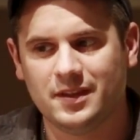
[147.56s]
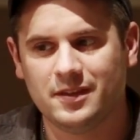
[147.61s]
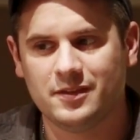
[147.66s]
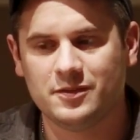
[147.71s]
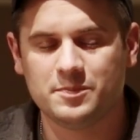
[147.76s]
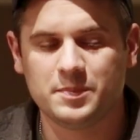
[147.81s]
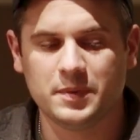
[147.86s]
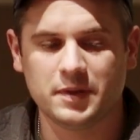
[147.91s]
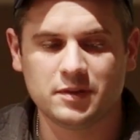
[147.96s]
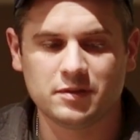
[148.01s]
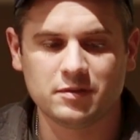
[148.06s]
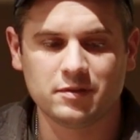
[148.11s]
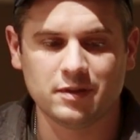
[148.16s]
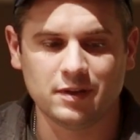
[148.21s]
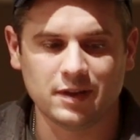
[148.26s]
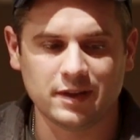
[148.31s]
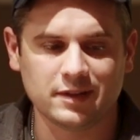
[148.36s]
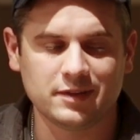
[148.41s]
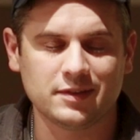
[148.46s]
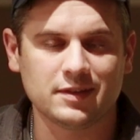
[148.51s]
It's basically
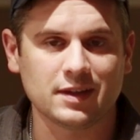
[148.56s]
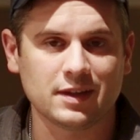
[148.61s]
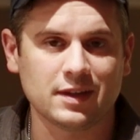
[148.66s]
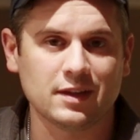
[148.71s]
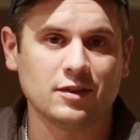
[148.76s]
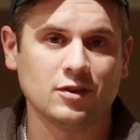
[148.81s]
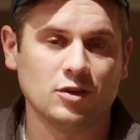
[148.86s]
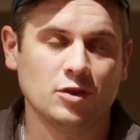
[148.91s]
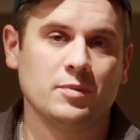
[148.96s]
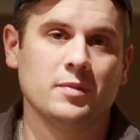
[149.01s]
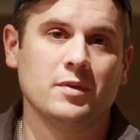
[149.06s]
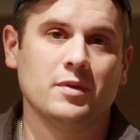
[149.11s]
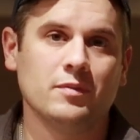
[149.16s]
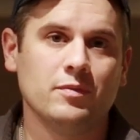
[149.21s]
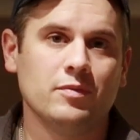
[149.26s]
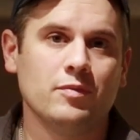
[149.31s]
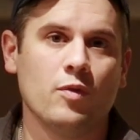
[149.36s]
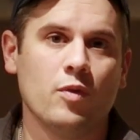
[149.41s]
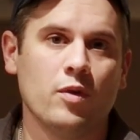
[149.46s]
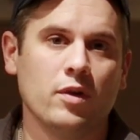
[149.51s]
like sticking
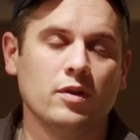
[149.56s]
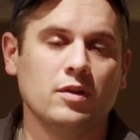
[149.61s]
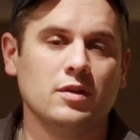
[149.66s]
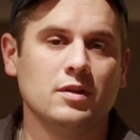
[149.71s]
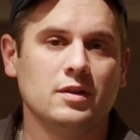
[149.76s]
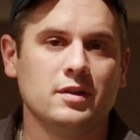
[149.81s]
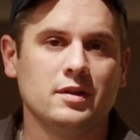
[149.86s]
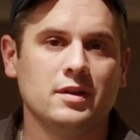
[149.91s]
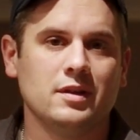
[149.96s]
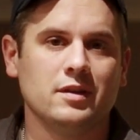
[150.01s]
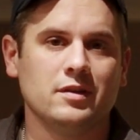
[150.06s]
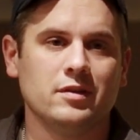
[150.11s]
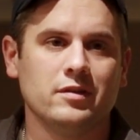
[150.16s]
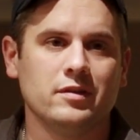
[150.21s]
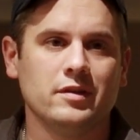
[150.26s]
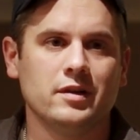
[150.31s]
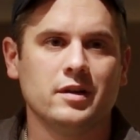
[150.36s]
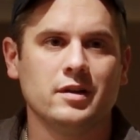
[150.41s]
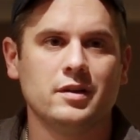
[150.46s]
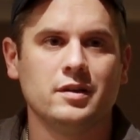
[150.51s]
aluminum foil under
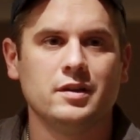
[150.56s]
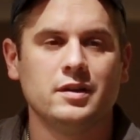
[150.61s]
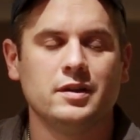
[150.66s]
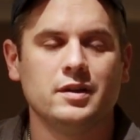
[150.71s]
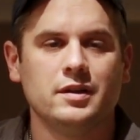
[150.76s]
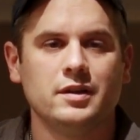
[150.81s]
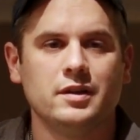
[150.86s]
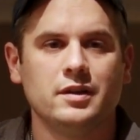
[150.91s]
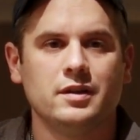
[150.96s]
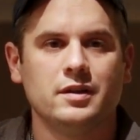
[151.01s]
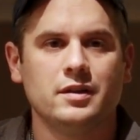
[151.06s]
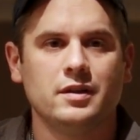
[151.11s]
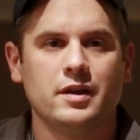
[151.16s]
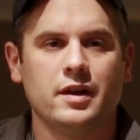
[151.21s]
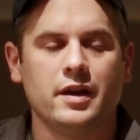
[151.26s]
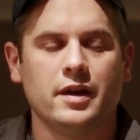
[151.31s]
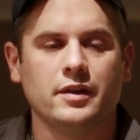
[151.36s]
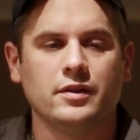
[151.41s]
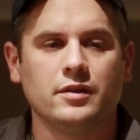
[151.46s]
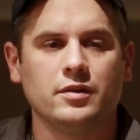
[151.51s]
there.
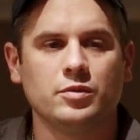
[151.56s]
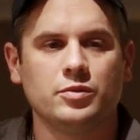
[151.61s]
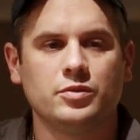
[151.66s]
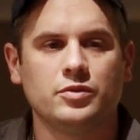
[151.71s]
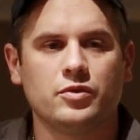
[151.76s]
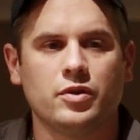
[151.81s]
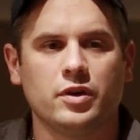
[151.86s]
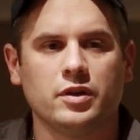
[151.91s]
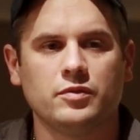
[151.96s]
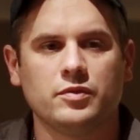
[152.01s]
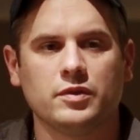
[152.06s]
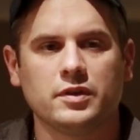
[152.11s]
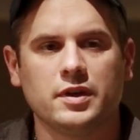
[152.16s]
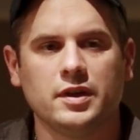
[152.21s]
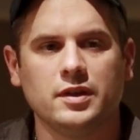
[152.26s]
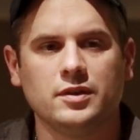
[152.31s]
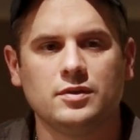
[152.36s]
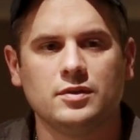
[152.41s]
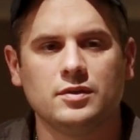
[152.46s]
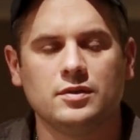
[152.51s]
And those transfer
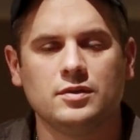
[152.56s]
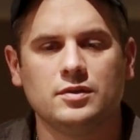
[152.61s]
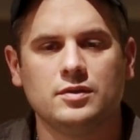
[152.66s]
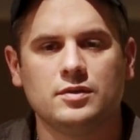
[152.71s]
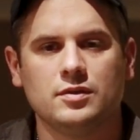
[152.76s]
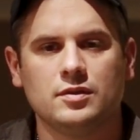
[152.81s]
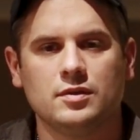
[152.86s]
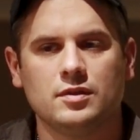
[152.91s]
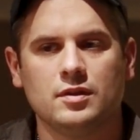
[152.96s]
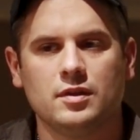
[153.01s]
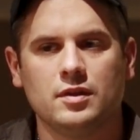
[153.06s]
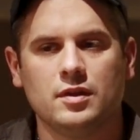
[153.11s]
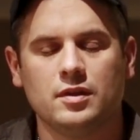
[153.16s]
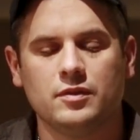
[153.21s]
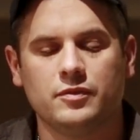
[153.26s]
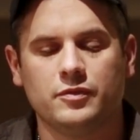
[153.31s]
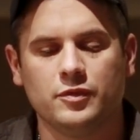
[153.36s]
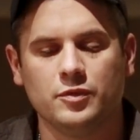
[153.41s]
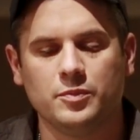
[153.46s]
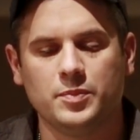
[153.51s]
cases,
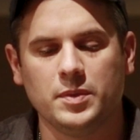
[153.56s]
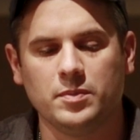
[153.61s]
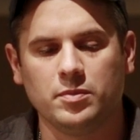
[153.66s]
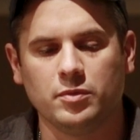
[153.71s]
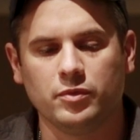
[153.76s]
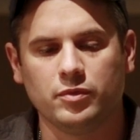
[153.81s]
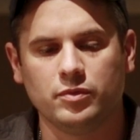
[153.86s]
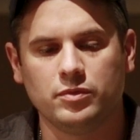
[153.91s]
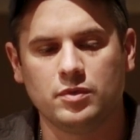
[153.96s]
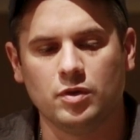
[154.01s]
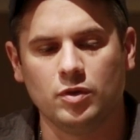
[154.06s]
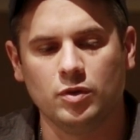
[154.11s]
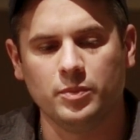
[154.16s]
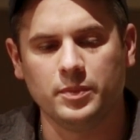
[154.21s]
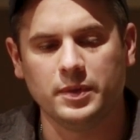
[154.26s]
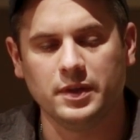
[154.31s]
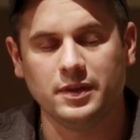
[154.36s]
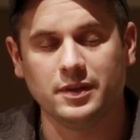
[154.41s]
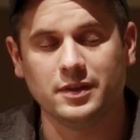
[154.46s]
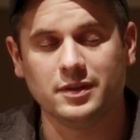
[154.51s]
a few people told
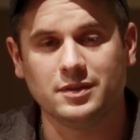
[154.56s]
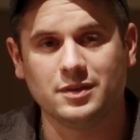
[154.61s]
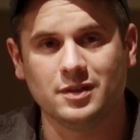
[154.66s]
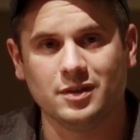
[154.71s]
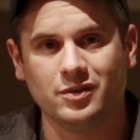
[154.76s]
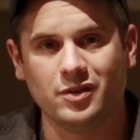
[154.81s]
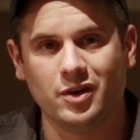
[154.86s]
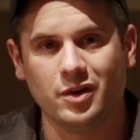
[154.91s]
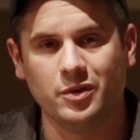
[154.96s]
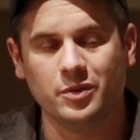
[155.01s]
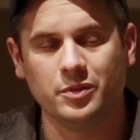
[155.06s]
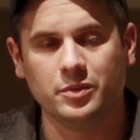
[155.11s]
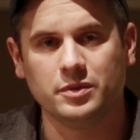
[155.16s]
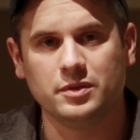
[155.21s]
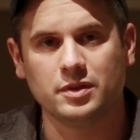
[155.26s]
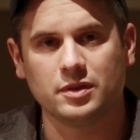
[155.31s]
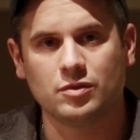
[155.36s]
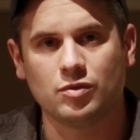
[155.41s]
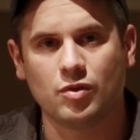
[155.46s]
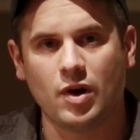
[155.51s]
me that they're known
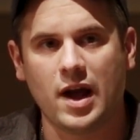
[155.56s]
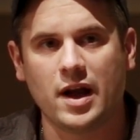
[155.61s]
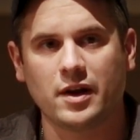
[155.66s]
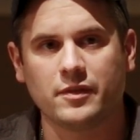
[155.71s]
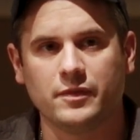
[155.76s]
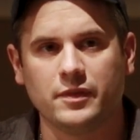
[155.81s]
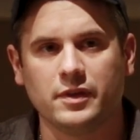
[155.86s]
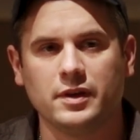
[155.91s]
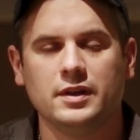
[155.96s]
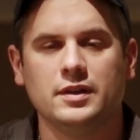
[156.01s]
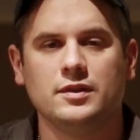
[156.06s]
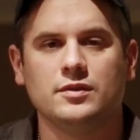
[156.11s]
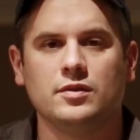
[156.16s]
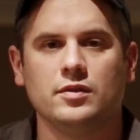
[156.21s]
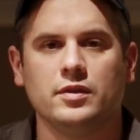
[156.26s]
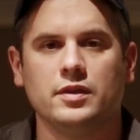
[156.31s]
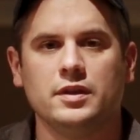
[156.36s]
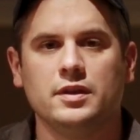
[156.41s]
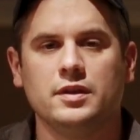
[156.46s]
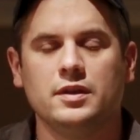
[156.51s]
to crack very
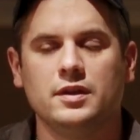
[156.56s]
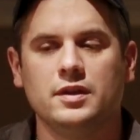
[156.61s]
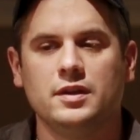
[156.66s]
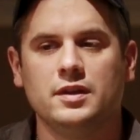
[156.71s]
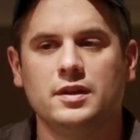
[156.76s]
easily.